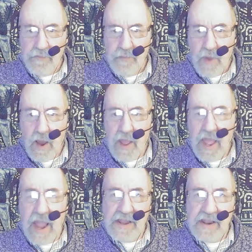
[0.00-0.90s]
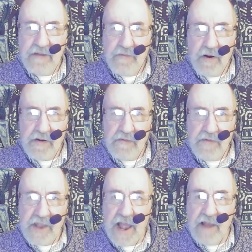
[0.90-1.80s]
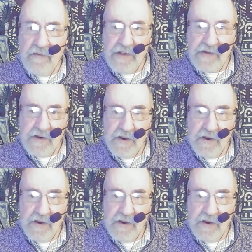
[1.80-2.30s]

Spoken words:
I ate in front of the television.